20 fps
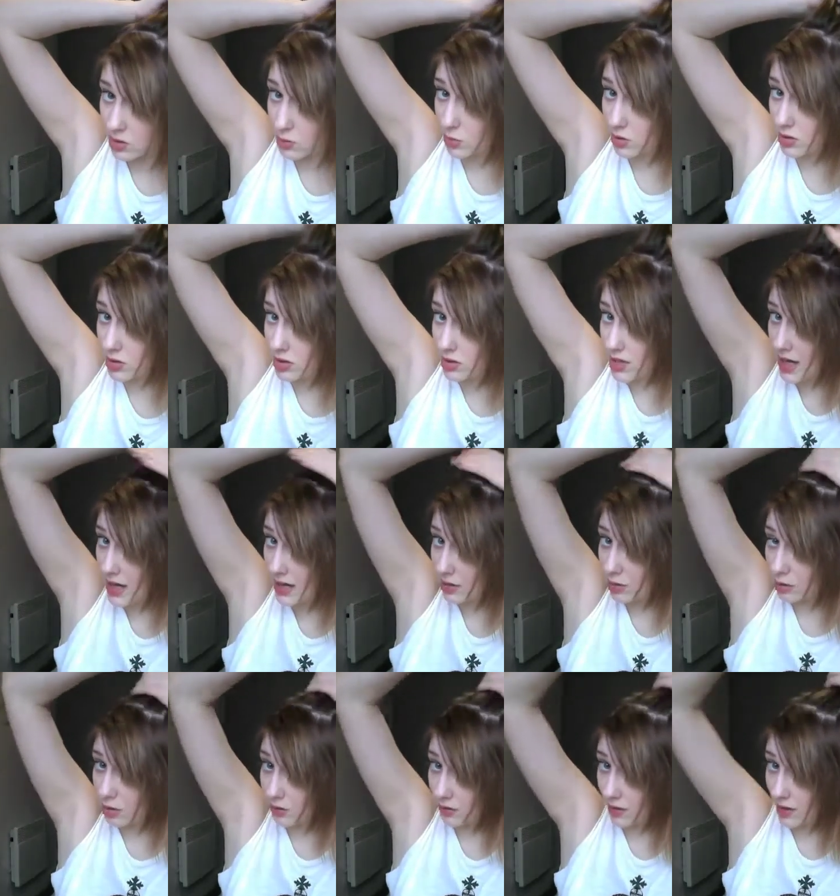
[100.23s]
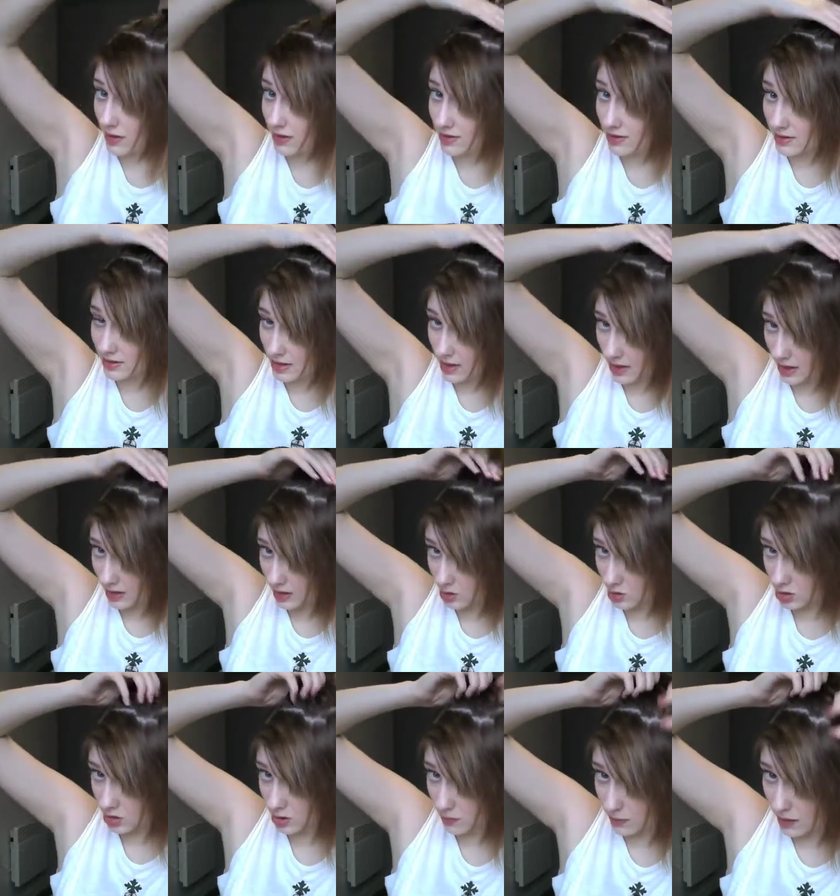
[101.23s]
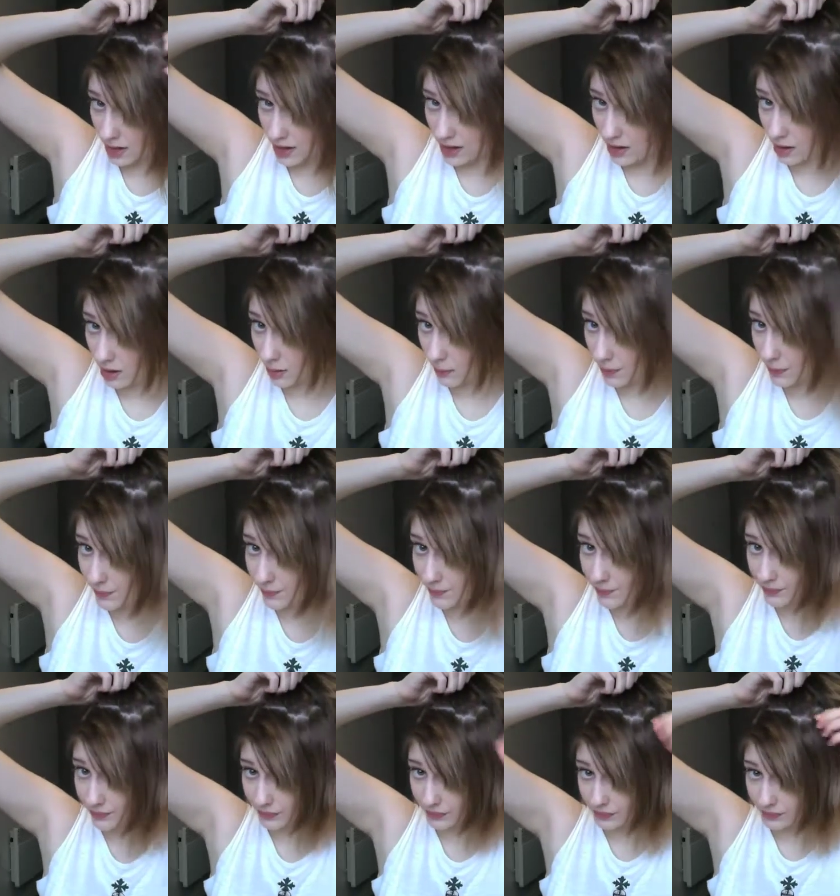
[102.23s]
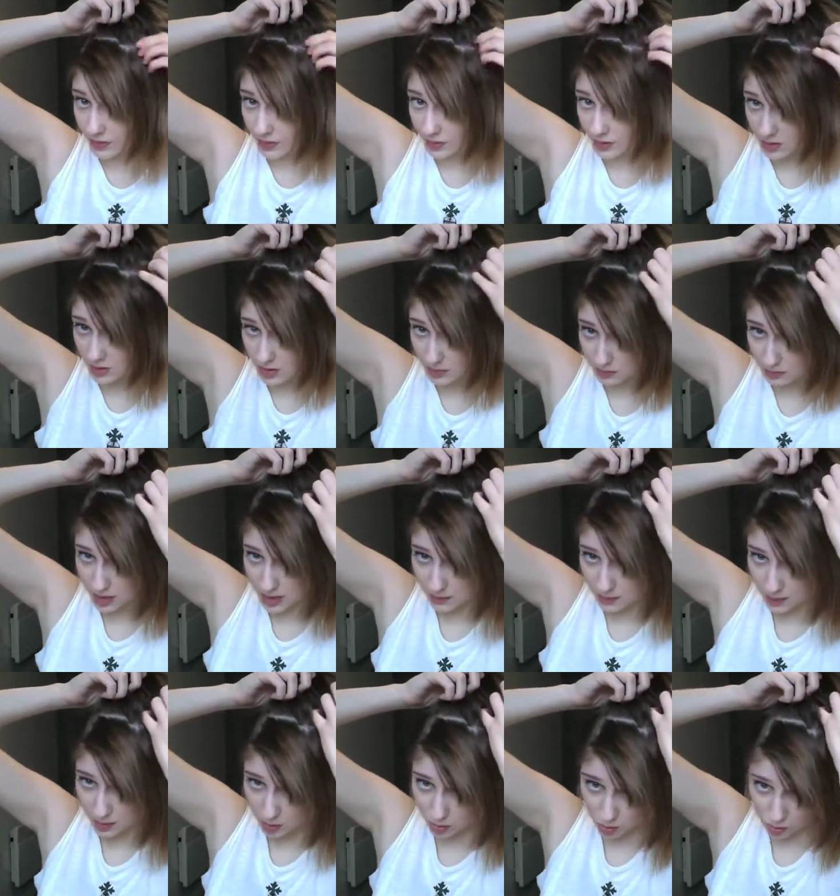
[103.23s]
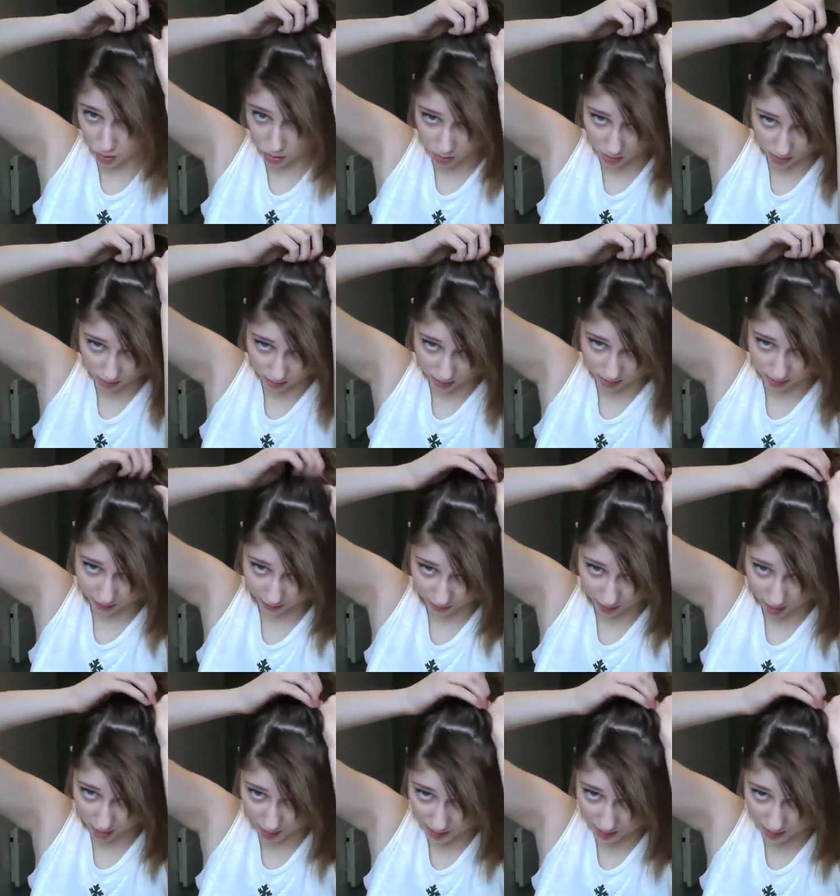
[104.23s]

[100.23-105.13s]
want to take all of this and just pin it up. Actually, maybe not as far